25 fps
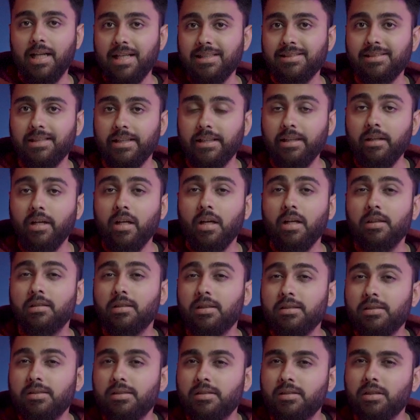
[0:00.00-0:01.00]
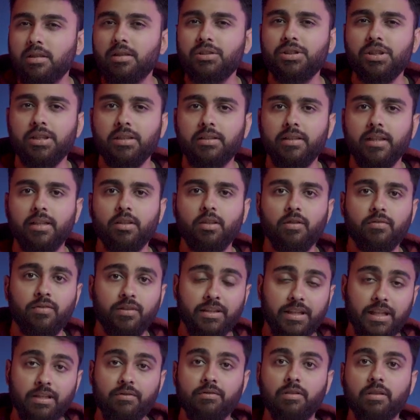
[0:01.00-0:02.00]
Lastly, the search intent of a
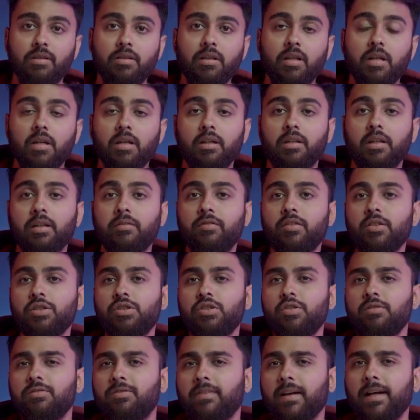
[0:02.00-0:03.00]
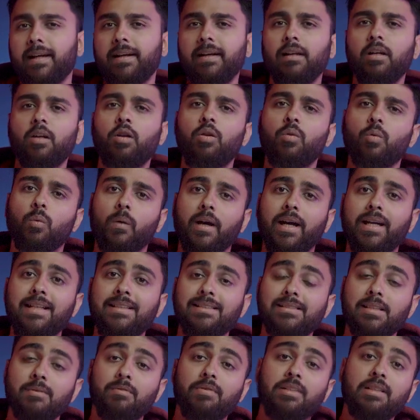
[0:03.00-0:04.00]
keyword refers to finding out why
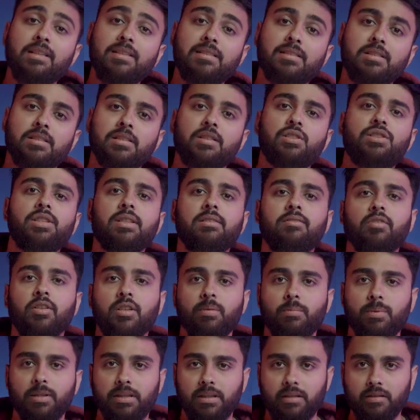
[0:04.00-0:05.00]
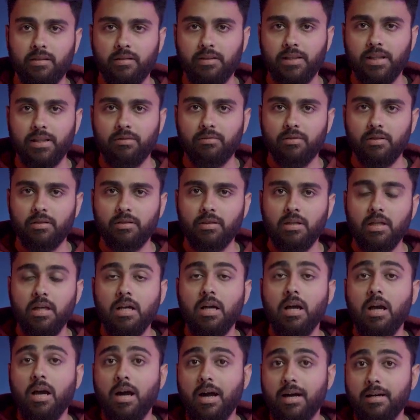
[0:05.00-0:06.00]
someone is searching for a particular keyword.
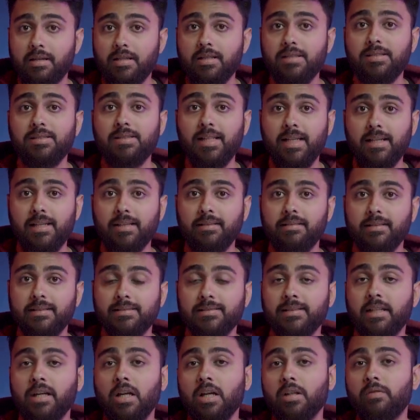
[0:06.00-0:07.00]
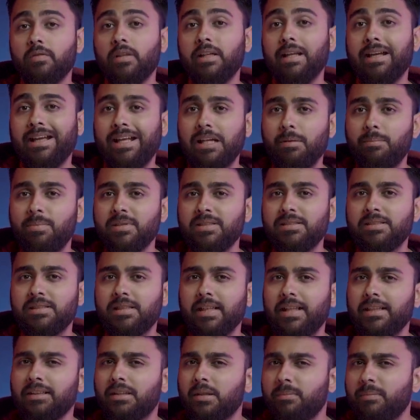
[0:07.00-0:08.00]
Understanding this will help us
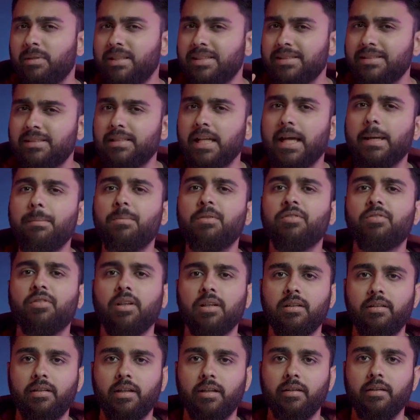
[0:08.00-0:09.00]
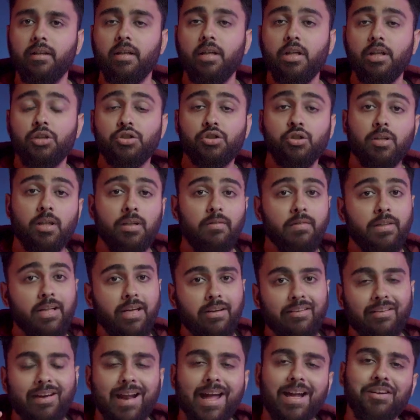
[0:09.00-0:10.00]
select the best type of content so that we
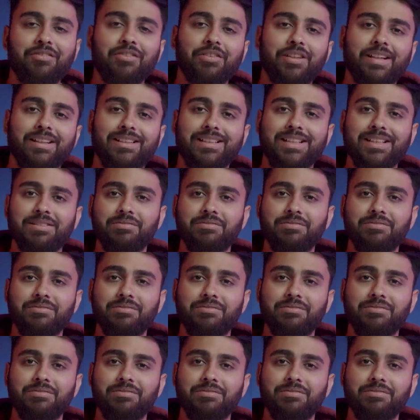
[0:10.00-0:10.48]
can rank for that